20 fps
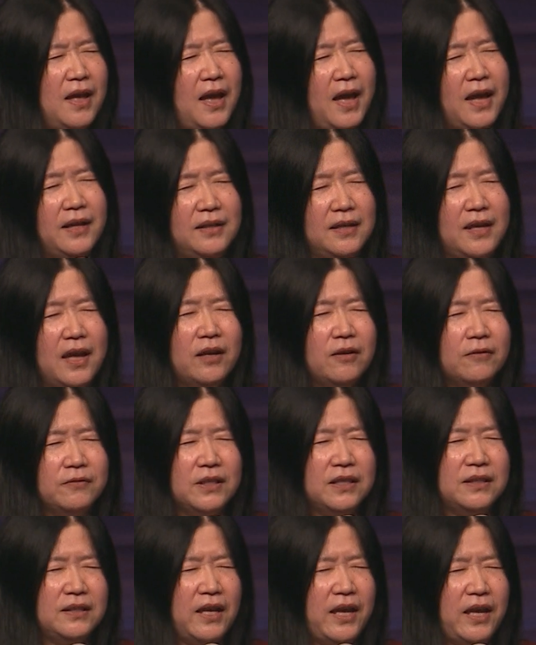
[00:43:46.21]
at the end of
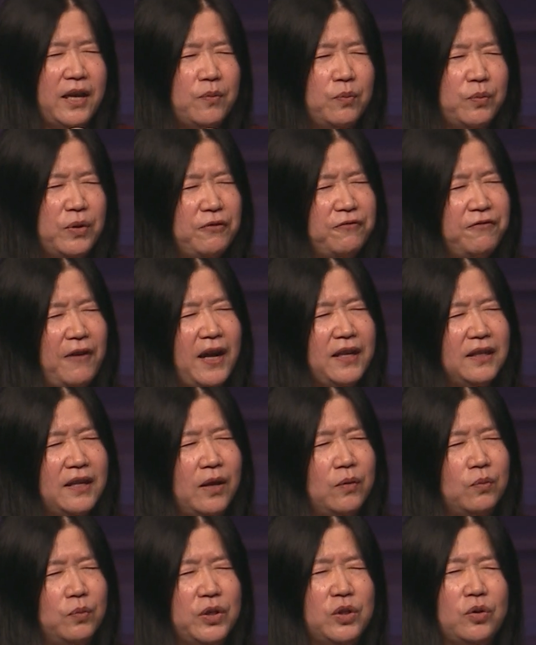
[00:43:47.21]
the day we find
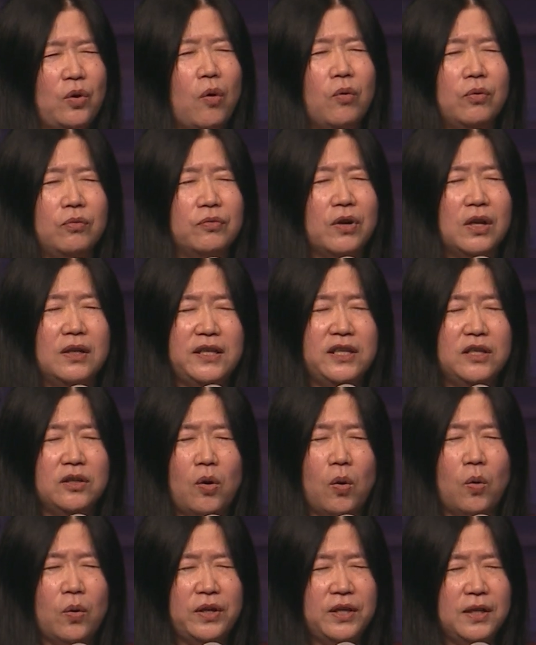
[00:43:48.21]
that we don't really
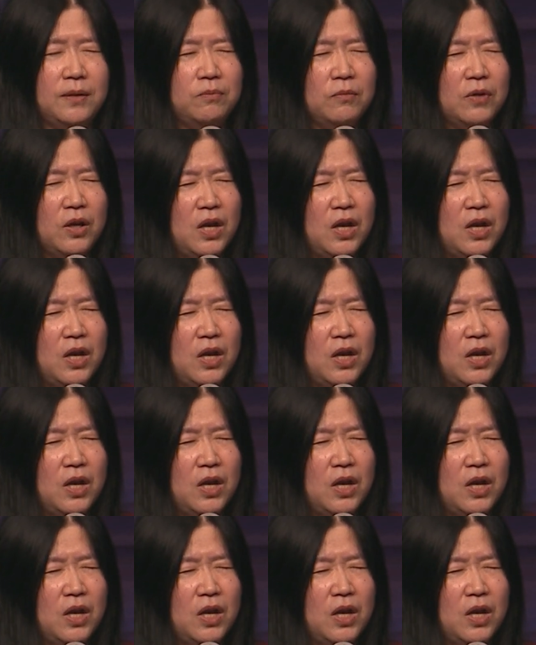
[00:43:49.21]
know him